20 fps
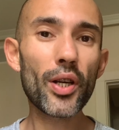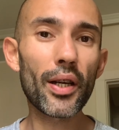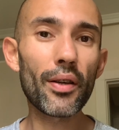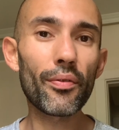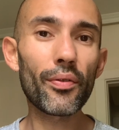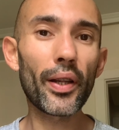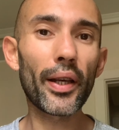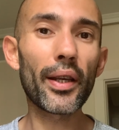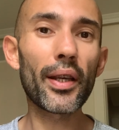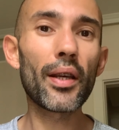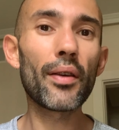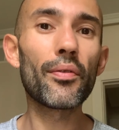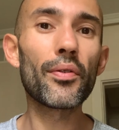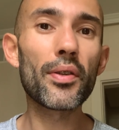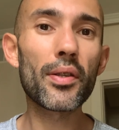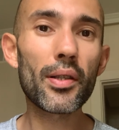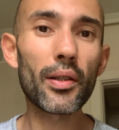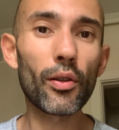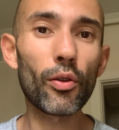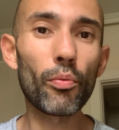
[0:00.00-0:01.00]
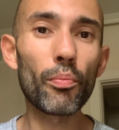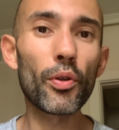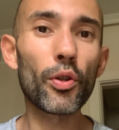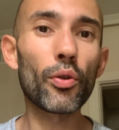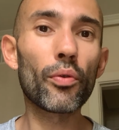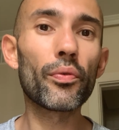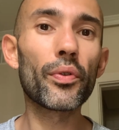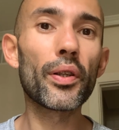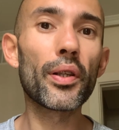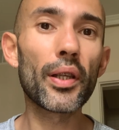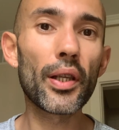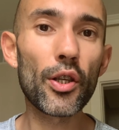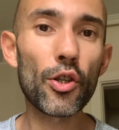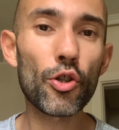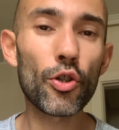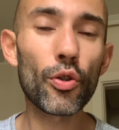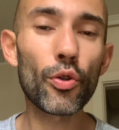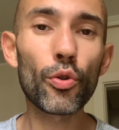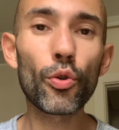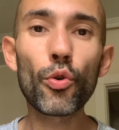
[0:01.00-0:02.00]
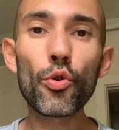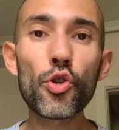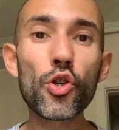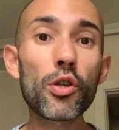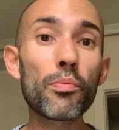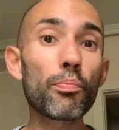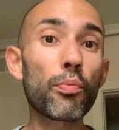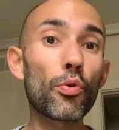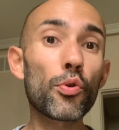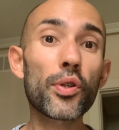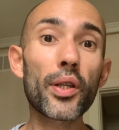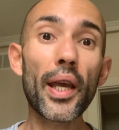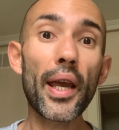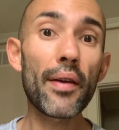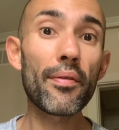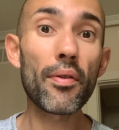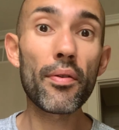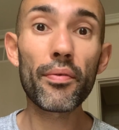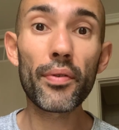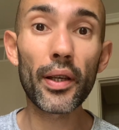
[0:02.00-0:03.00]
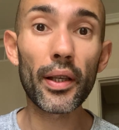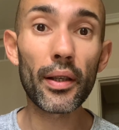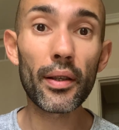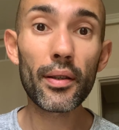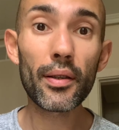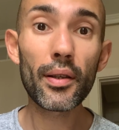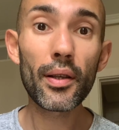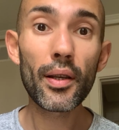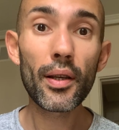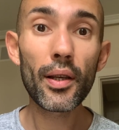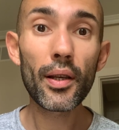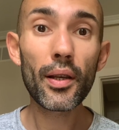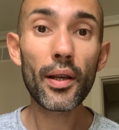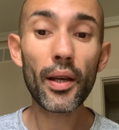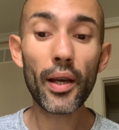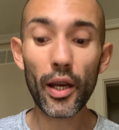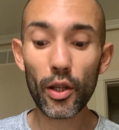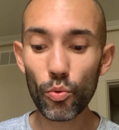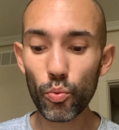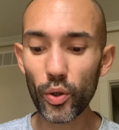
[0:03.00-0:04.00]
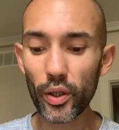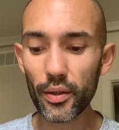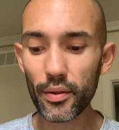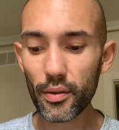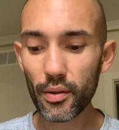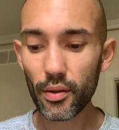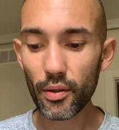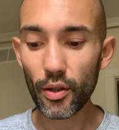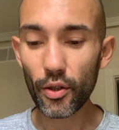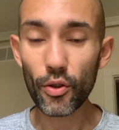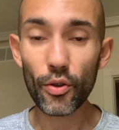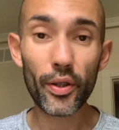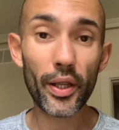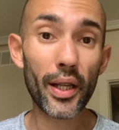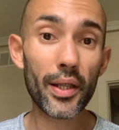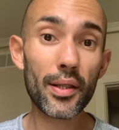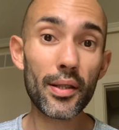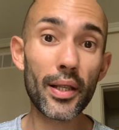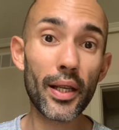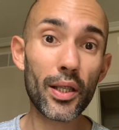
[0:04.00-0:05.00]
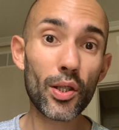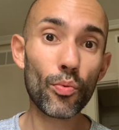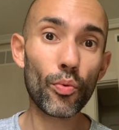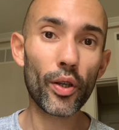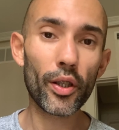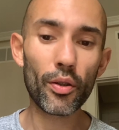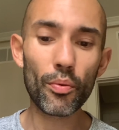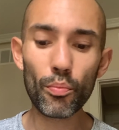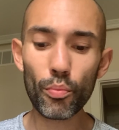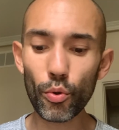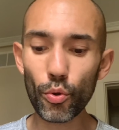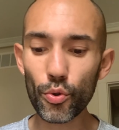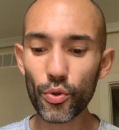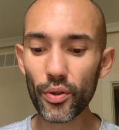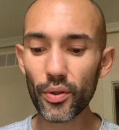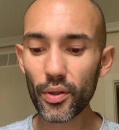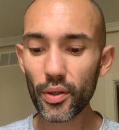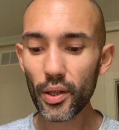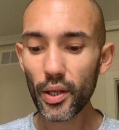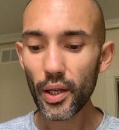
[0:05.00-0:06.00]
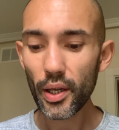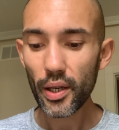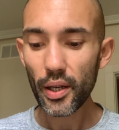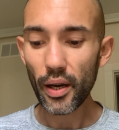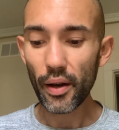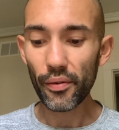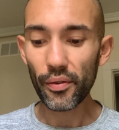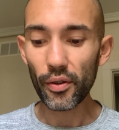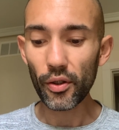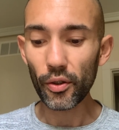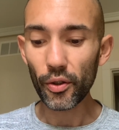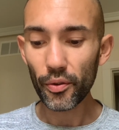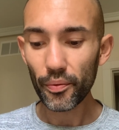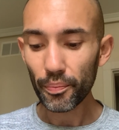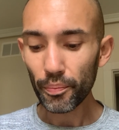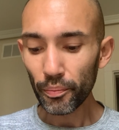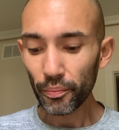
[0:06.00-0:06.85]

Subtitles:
kind of like give this a little bit of the niche, you know. Don't just post everything at once, you know. That's quite important, I feel.